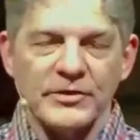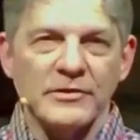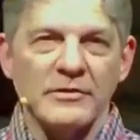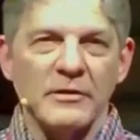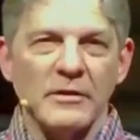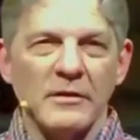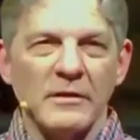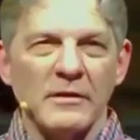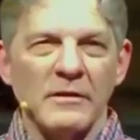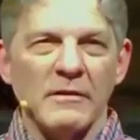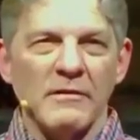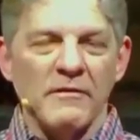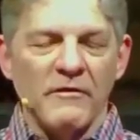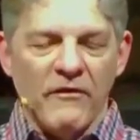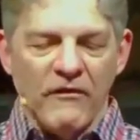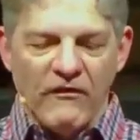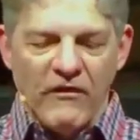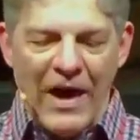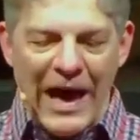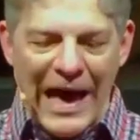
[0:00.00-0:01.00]
just
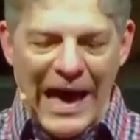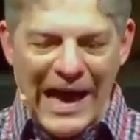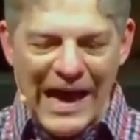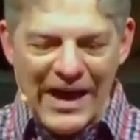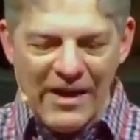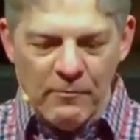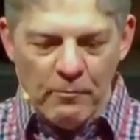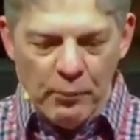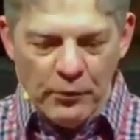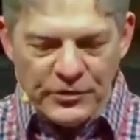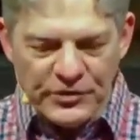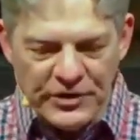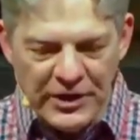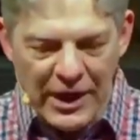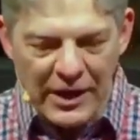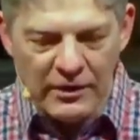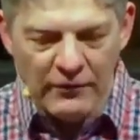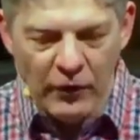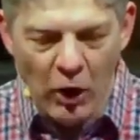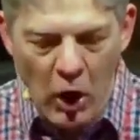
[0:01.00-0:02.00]

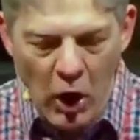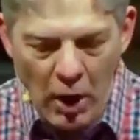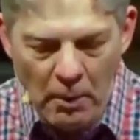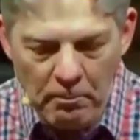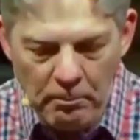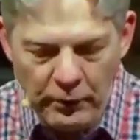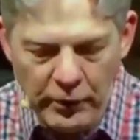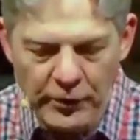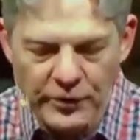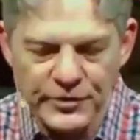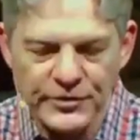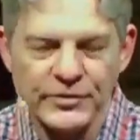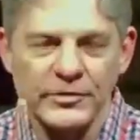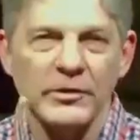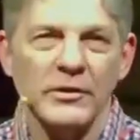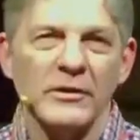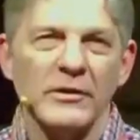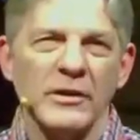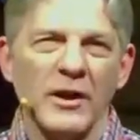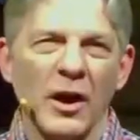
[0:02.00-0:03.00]
5% of all
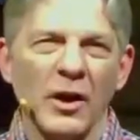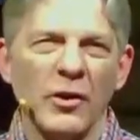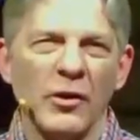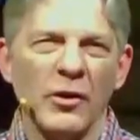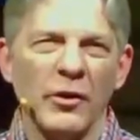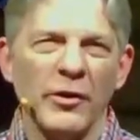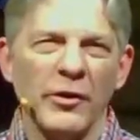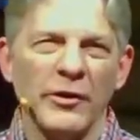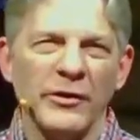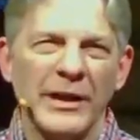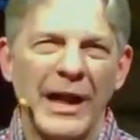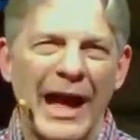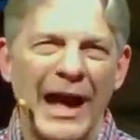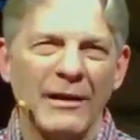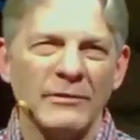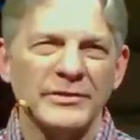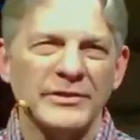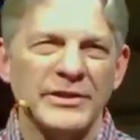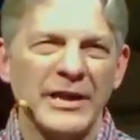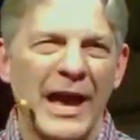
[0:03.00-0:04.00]
births
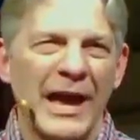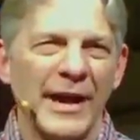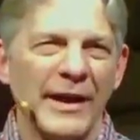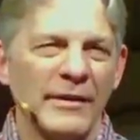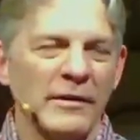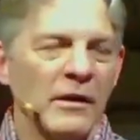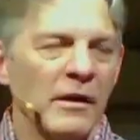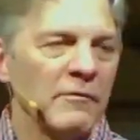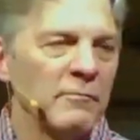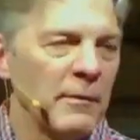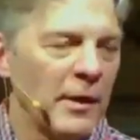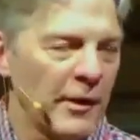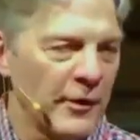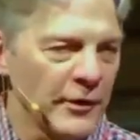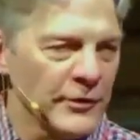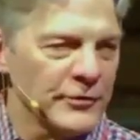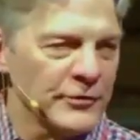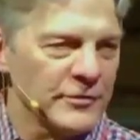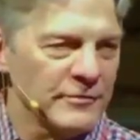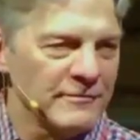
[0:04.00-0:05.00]
occurred outside
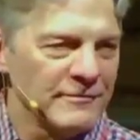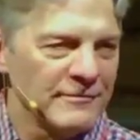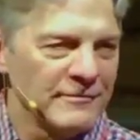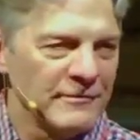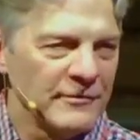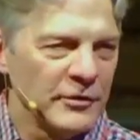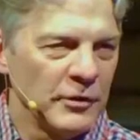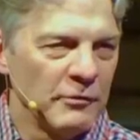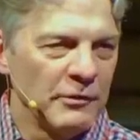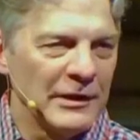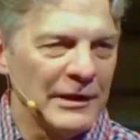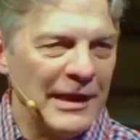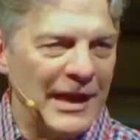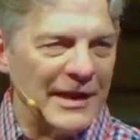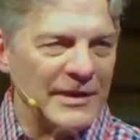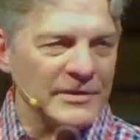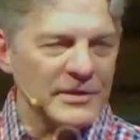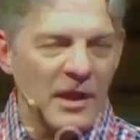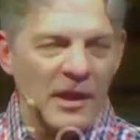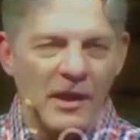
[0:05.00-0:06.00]
of marriage. Do
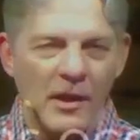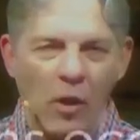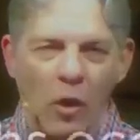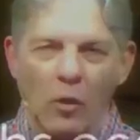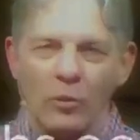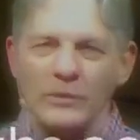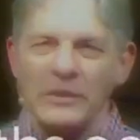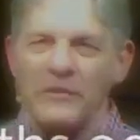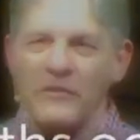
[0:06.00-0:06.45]
you realize?